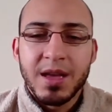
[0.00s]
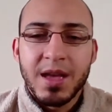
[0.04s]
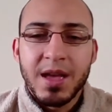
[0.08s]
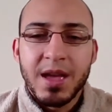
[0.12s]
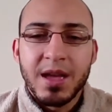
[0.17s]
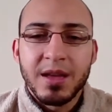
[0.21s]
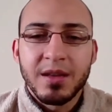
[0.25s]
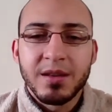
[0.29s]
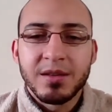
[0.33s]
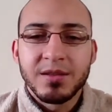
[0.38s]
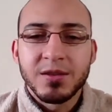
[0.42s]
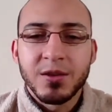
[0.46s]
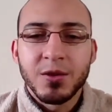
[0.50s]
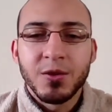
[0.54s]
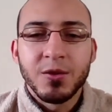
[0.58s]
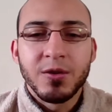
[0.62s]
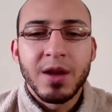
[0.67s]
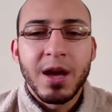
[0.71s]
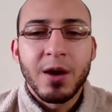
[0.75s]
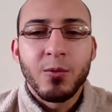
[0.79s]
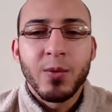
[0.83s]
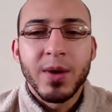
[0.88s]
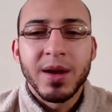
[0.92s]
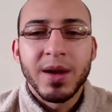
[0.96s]
And so you're
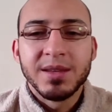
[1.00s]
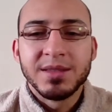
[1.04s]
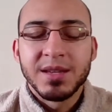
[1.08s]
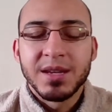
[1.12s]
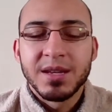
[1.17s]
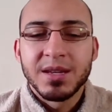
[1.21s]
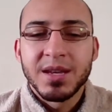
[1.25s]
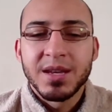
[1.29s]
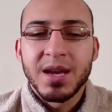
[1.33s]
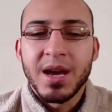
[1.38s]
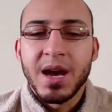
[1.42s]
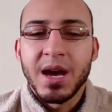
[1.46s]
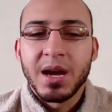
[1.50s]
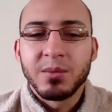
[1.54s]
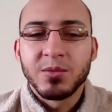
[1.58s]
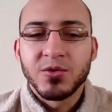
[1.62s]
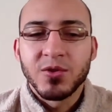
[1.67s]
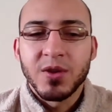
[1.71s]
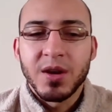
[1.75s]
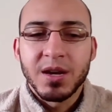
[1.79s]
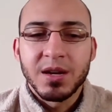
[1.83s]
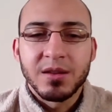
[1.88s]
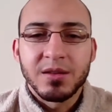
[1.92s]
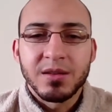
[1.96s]
not wasting time
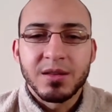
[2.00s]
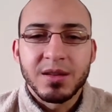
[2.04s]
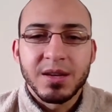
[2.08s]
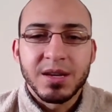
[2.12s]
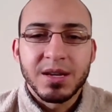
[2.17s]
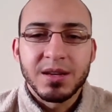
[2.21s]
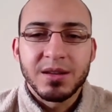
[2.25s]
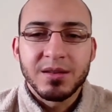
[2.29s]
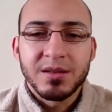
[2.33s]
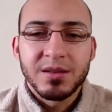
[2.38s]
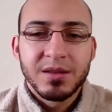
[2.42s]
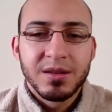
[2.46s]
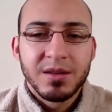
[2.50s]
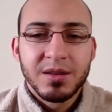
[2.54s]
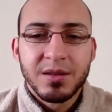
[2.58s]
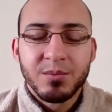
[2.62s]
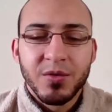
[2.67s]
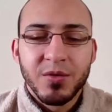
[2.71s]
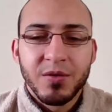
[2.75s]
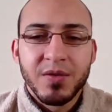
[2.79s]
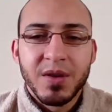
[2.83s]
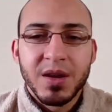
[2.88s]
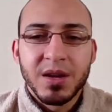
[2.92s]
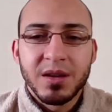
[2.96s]
trying to like
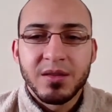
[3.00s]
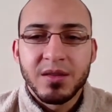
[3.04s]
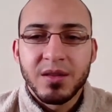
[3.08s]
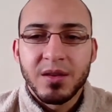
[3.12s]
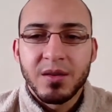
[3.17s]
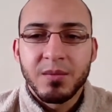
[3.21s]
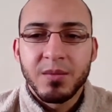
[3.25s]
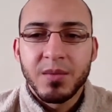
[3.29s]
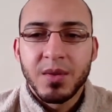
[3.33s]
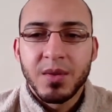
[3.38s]
prevent them.